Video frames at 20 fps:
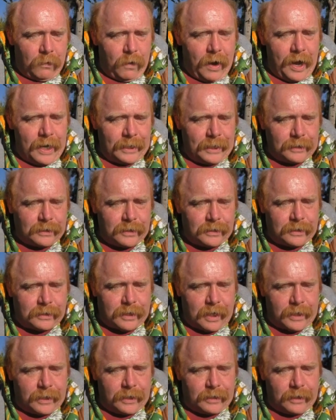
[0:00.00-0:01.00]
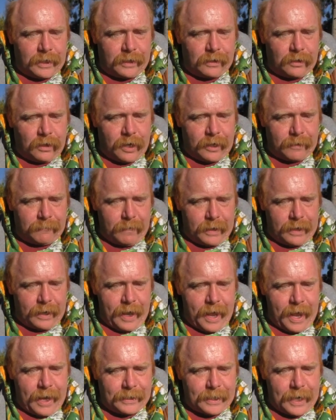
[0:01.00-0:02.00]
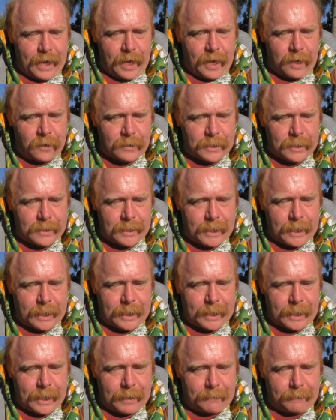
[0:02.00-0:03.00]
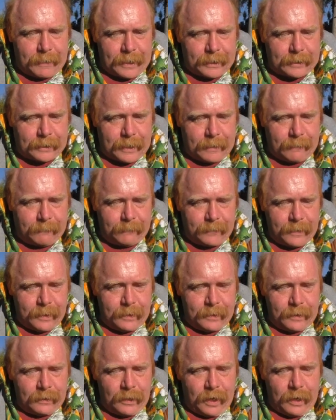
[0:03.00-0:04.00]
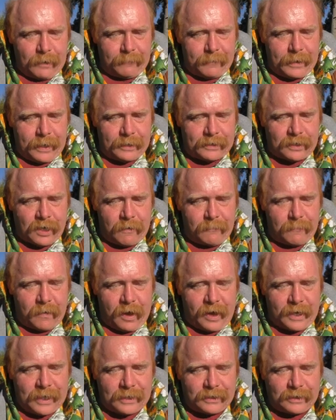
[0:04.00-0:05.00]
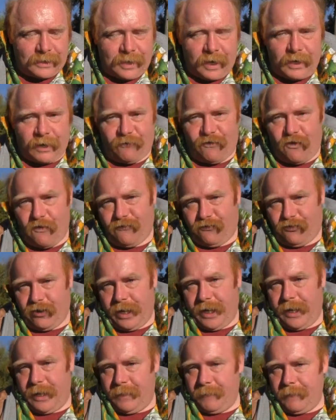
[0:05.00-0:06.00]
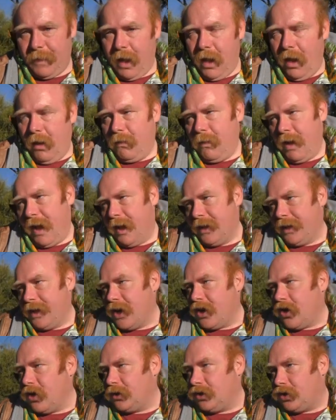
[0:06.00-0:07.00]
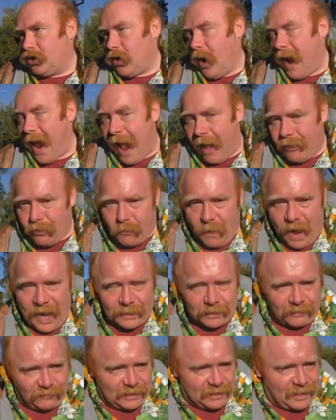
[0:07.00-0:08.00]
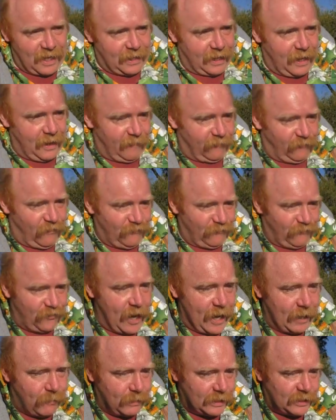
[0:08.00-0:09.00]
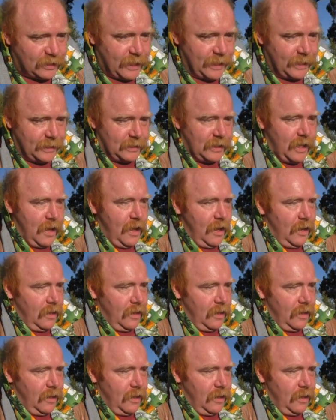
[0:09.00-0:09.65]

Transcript: Why doesn't Study Link like me, and how can I make them like me so I can study for free? Well, you could try other ways of studying for free, which is